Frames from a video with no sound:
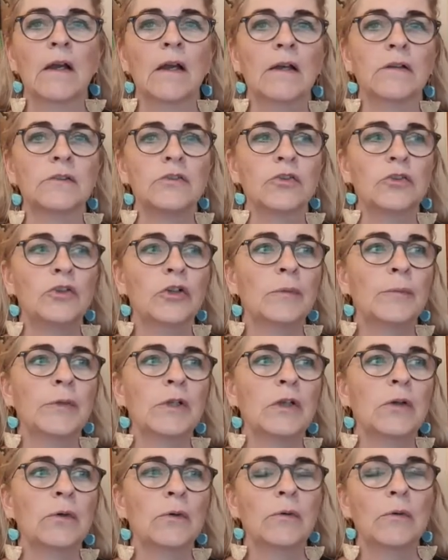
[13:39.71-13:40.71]

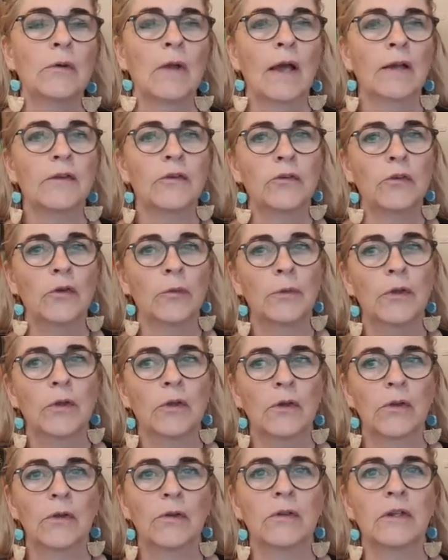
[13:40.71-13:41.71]
stupid you, like stupid
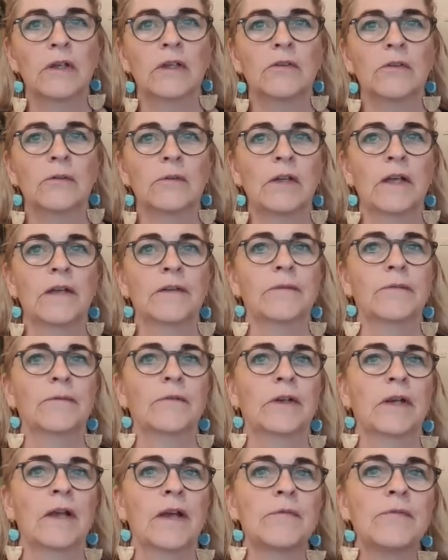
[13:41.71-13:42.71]
girl, this or that,
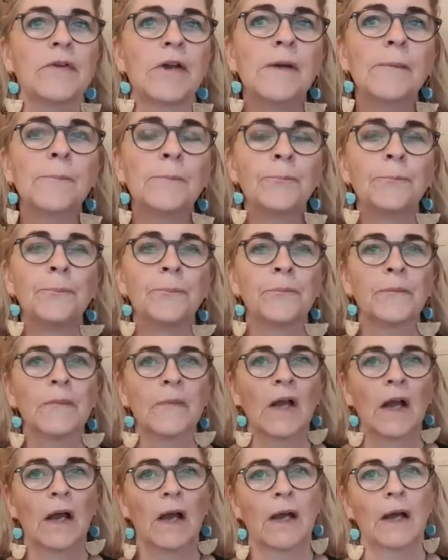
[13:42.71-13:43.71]
whatever.
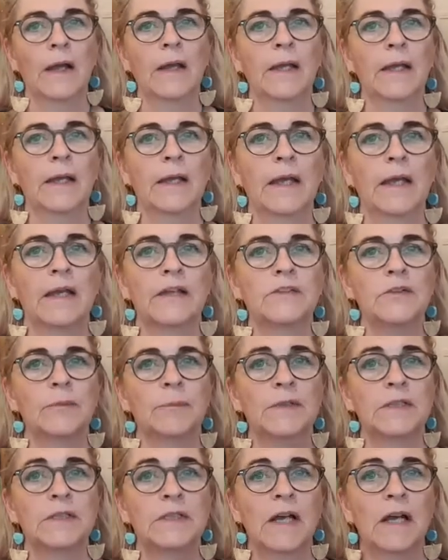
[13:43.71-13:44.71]
I catch
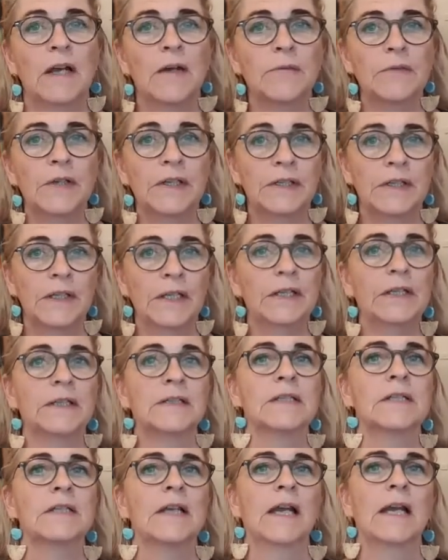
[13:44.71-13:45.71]
myself, and then I
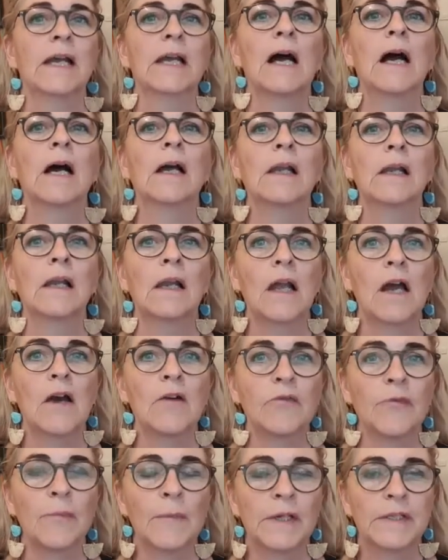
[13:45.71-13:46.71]
say, I
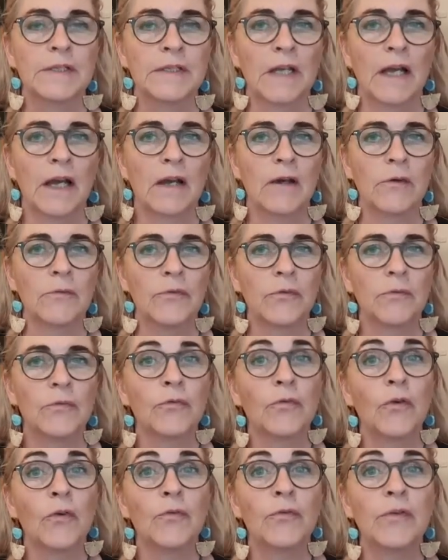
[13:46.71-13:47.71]
love myself
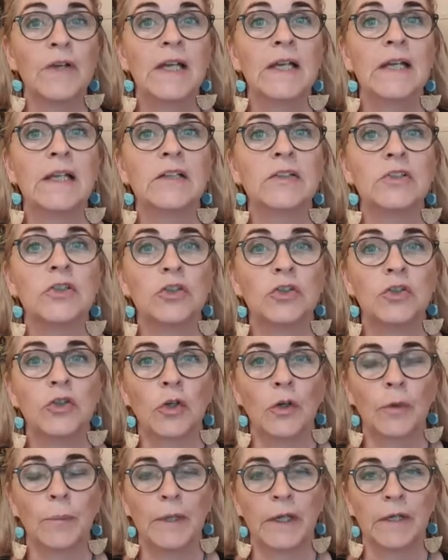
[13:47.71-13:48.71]
for feeling
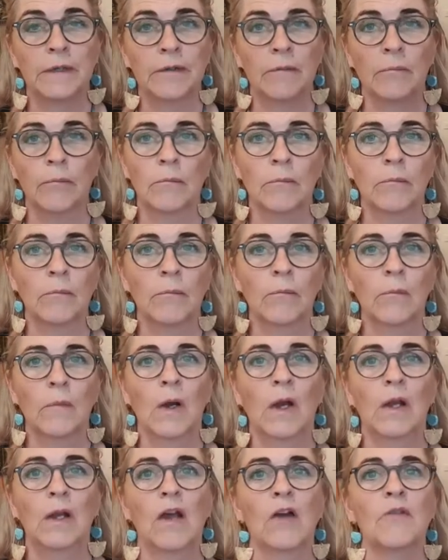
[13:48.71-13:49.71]
stupid.
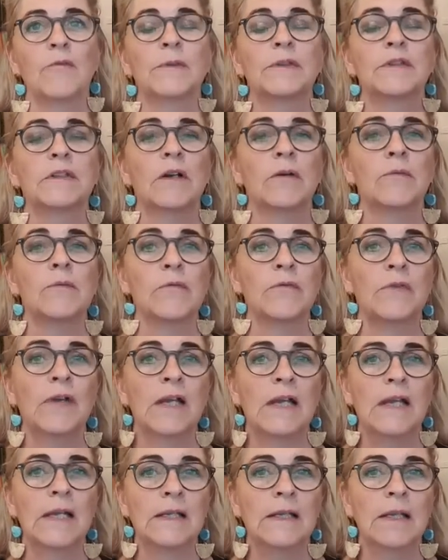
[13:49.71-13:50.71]
I love myself for
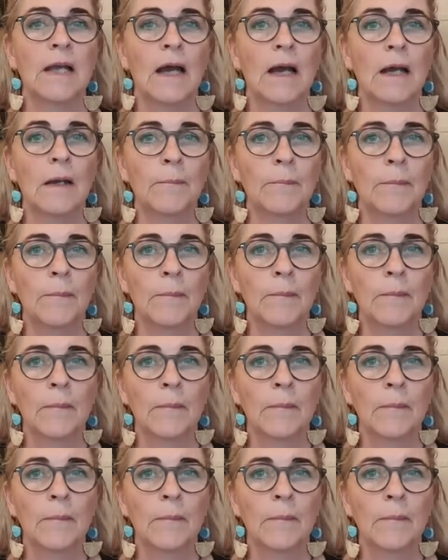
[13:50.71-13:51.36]
feeling dumb.